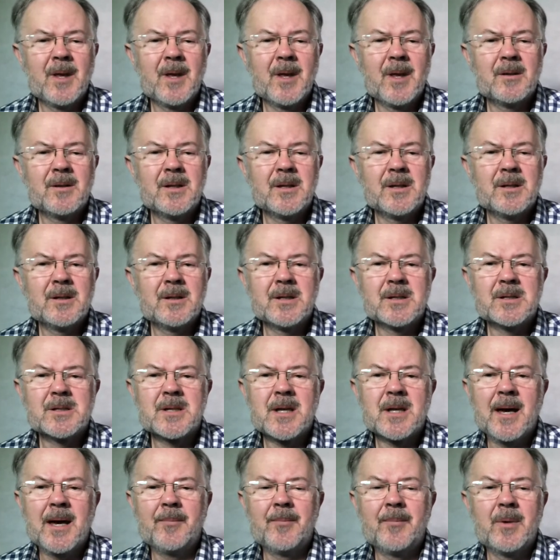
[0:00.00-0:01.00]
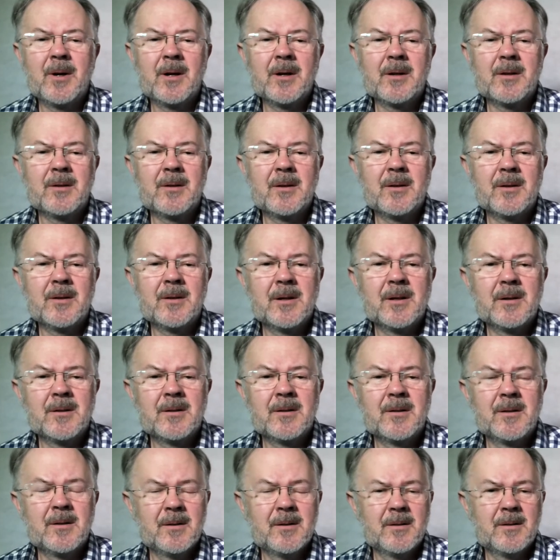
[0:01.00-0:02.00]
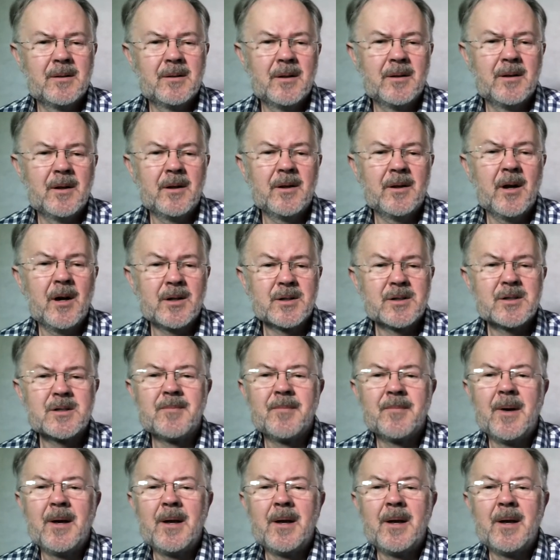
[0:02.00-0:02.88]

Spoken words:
this camera and us.